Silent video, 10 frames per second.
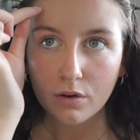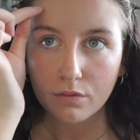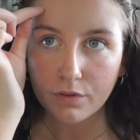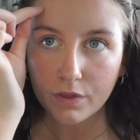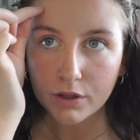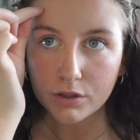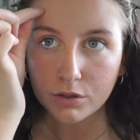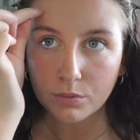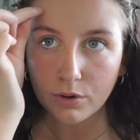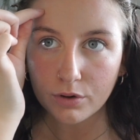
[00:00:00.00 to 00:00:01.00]
For this
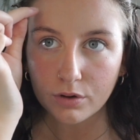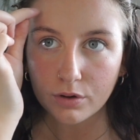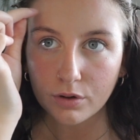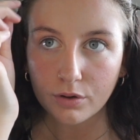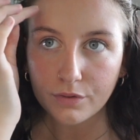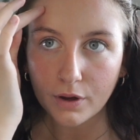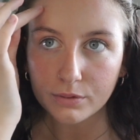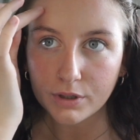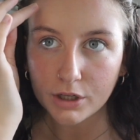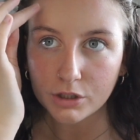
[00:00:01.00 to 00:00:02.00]
you want a
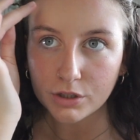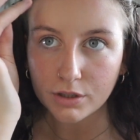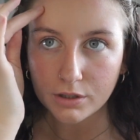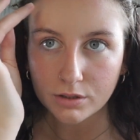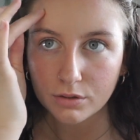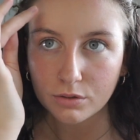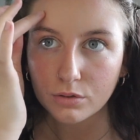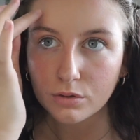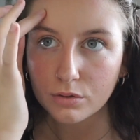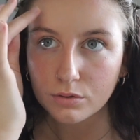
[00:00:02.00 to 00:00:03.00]
foundation that's
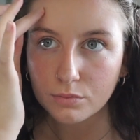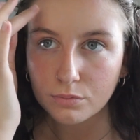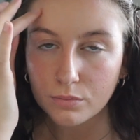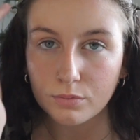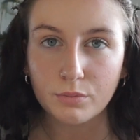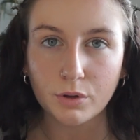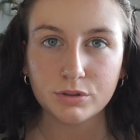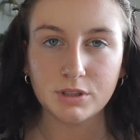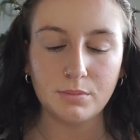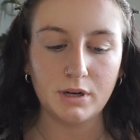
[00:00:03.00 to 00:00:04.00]
most
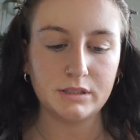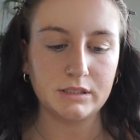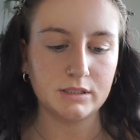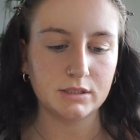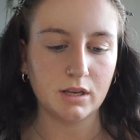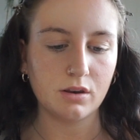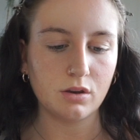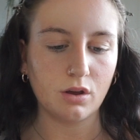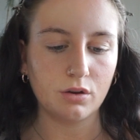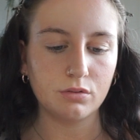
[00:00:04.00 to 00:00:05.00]
similar to your skin
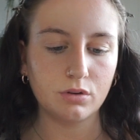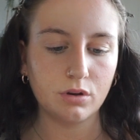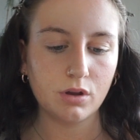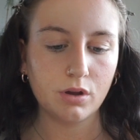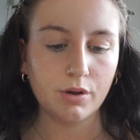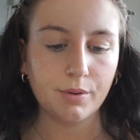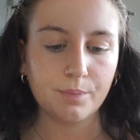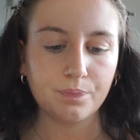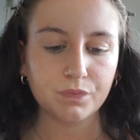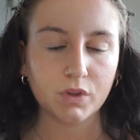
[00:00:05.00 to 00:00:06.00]
tone,
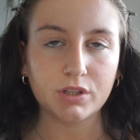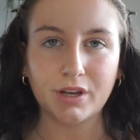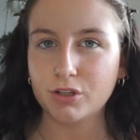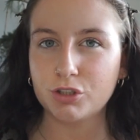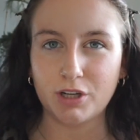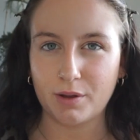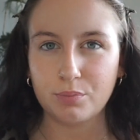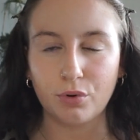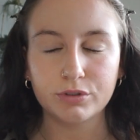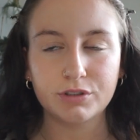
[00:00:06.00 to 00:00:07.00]
because then you can just like
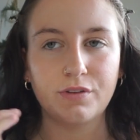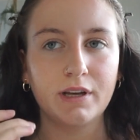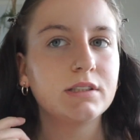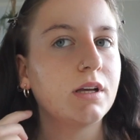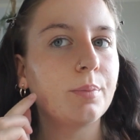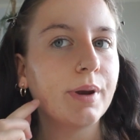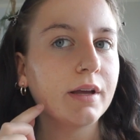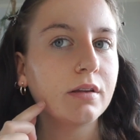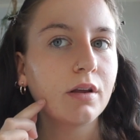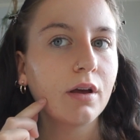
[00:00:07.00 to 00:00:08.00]
bronze your face up
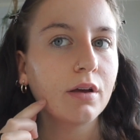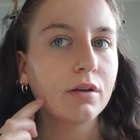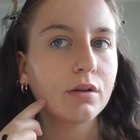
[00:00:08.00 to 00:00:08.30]
later.